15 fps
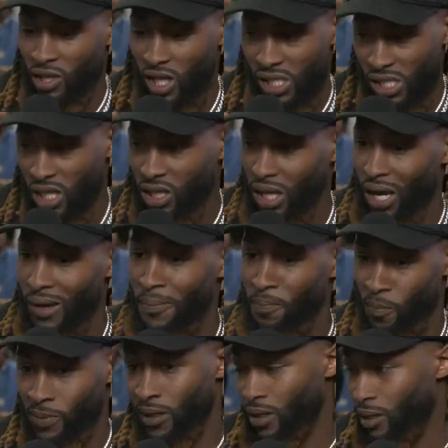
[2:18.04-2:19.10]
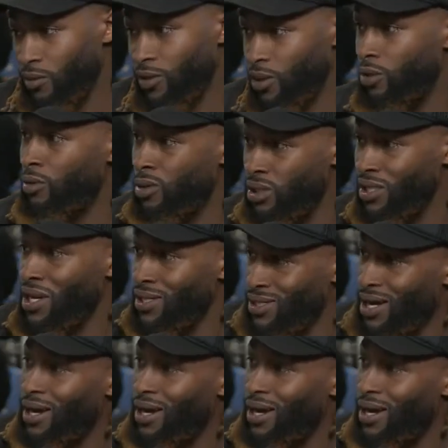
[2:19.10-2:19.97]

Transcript: and things like that, we knew it would take